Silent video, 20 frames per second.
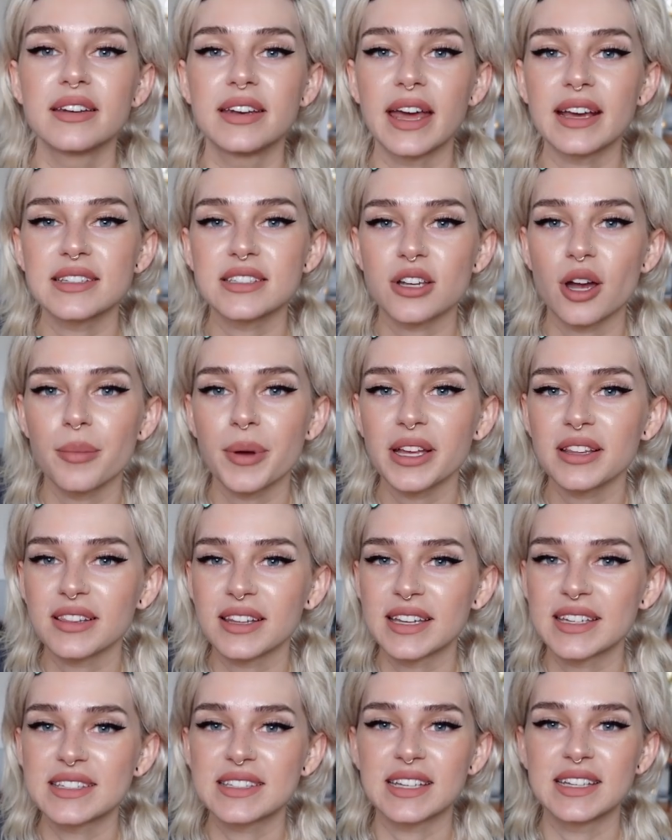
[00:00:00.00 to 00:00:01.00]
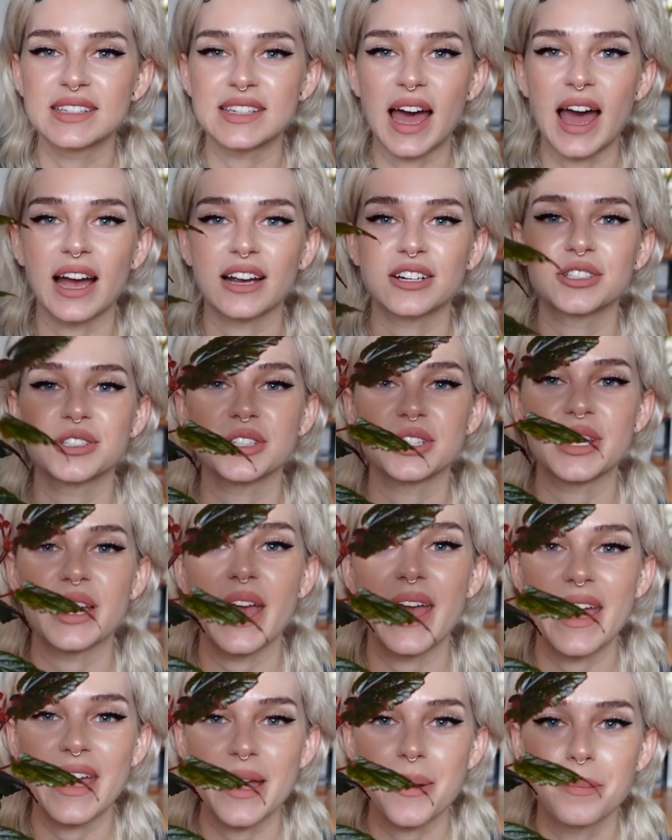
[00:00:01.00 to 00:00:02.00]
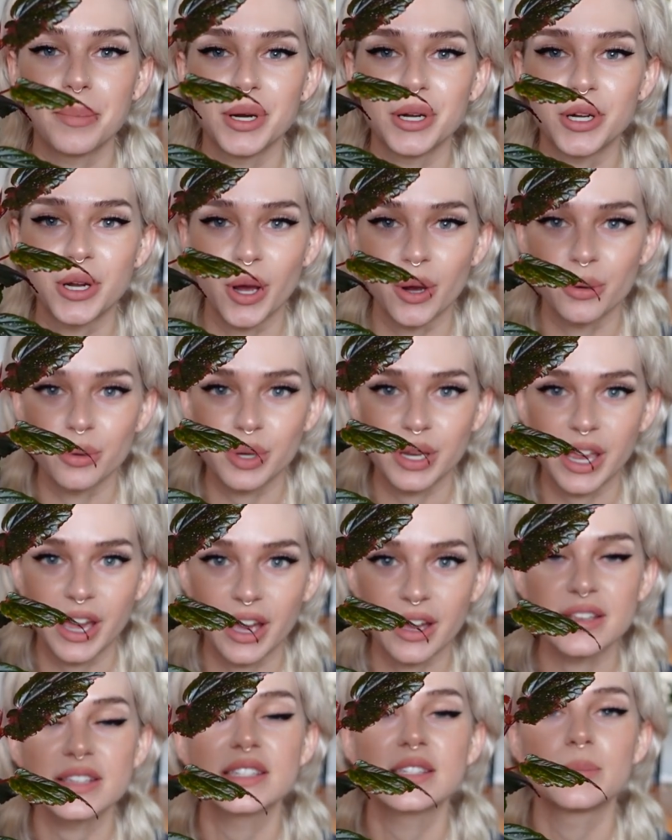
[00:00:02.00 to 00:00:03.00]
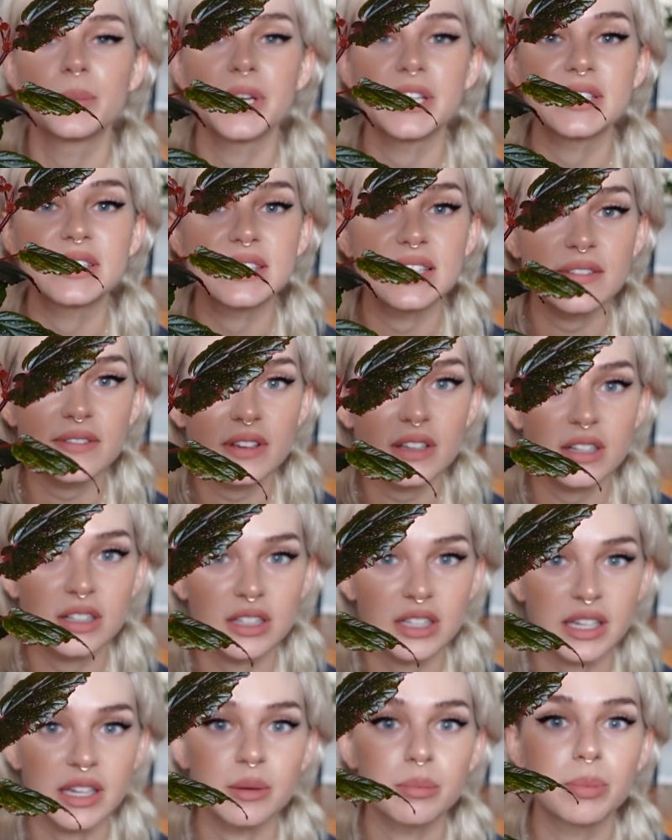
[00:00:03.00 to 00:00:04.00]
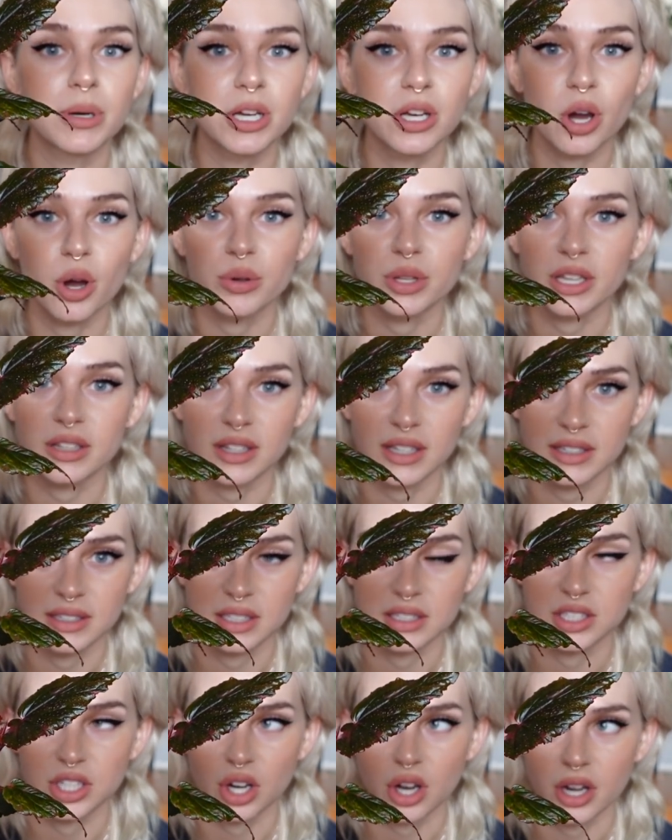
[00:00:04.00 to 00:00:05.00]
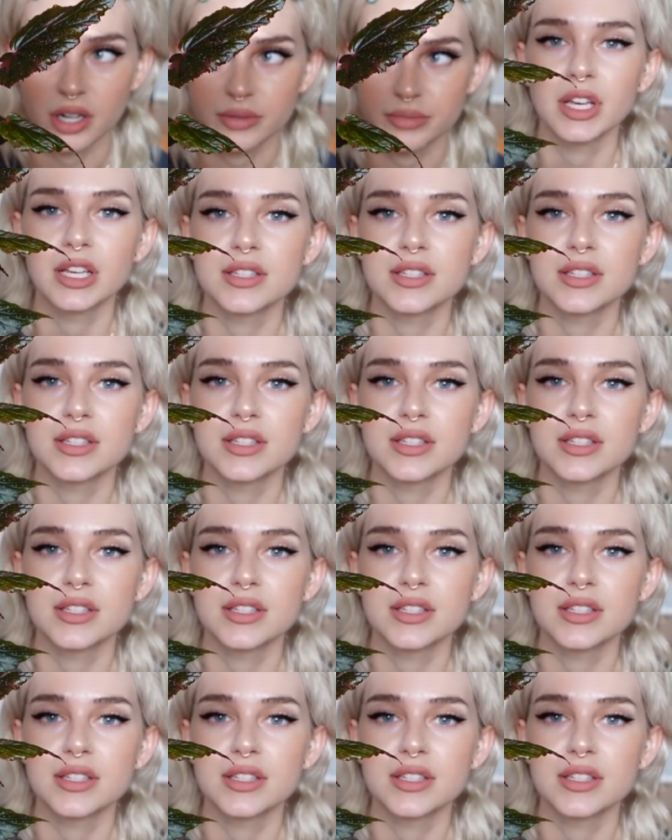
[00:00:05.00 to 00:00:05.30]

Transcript: Next on my list is actually a begonia, specifically Begonia Linda Dawn.